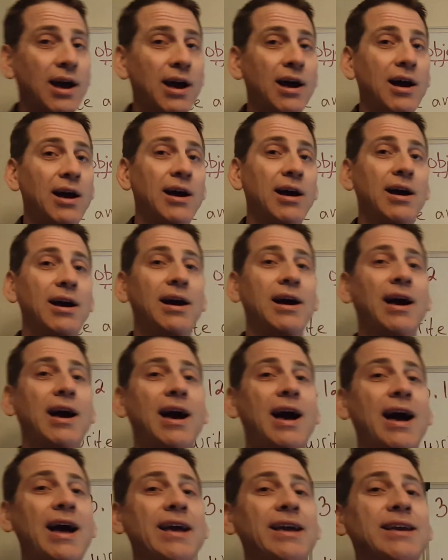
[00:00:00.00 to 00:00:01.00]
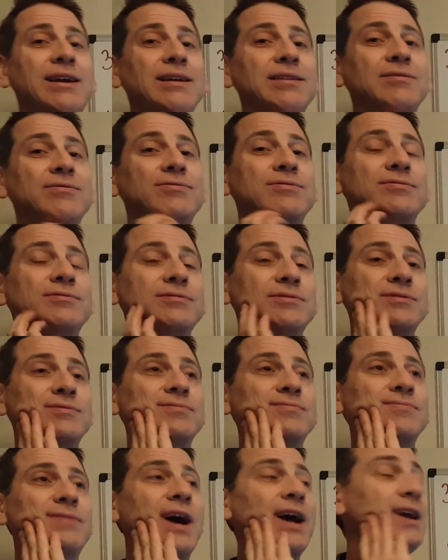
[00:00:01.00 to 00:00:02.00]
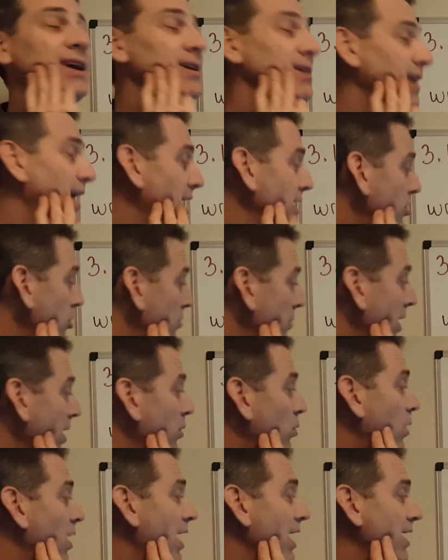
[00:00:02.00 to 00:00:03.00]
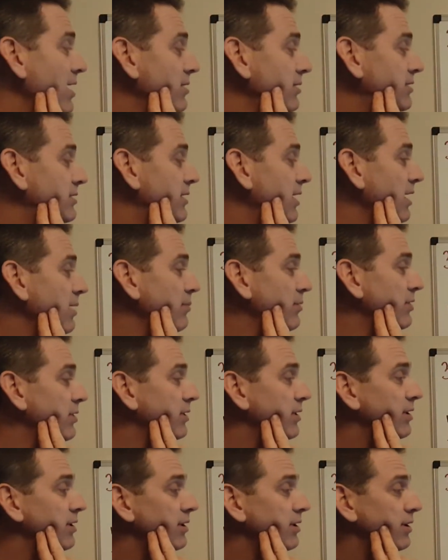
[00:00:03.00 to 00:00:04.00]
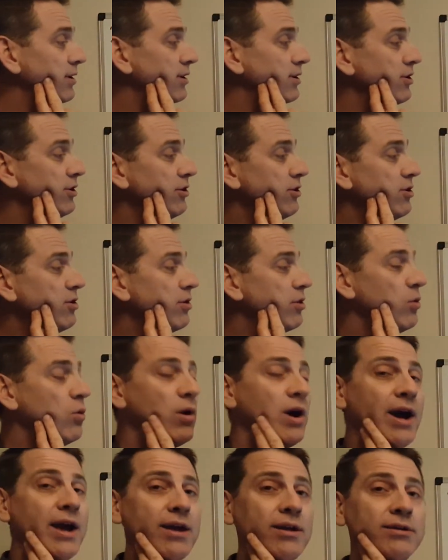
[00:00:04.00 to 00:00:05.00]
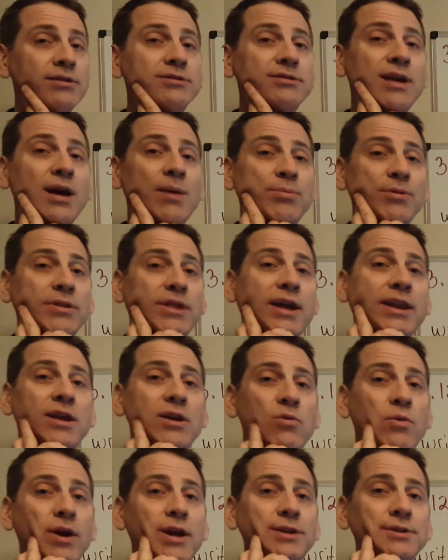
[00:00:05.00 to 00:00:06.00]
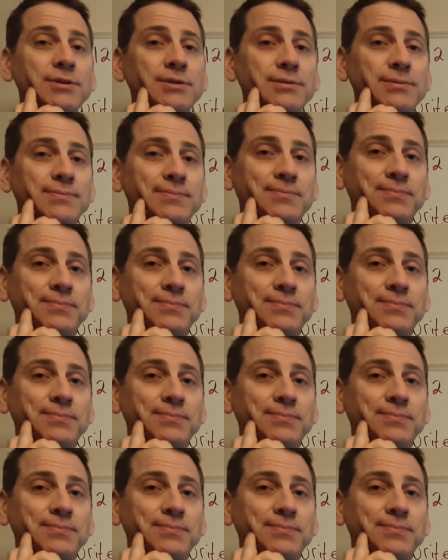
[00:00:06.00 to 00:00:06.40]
I know my y-intercept. Do you know the y-intercept of that equation?